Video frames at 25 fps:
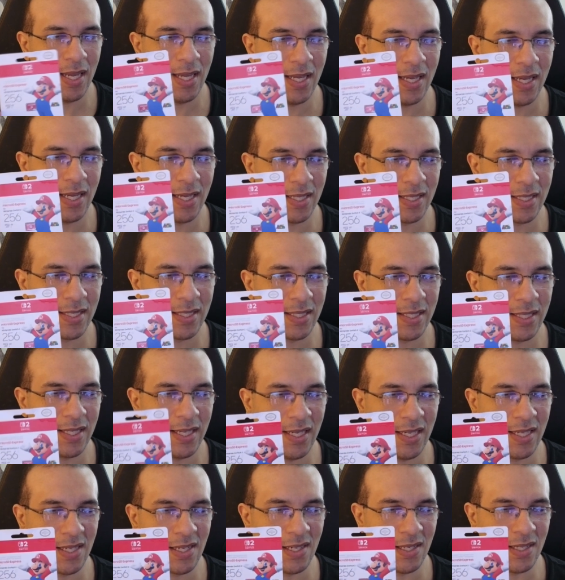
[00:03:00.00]
SD
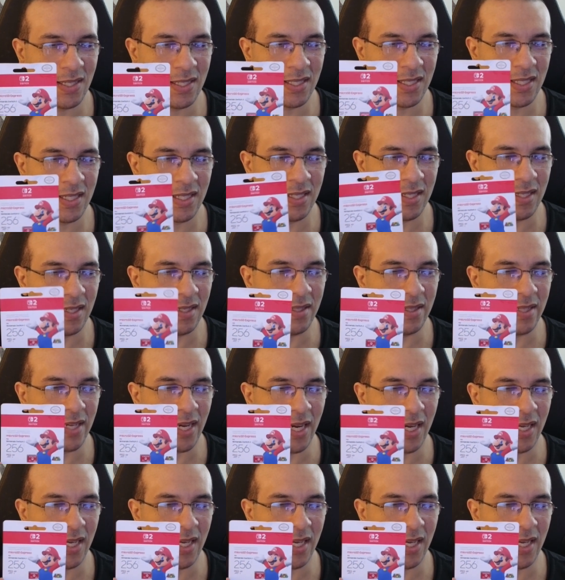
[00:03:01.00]
card to do that.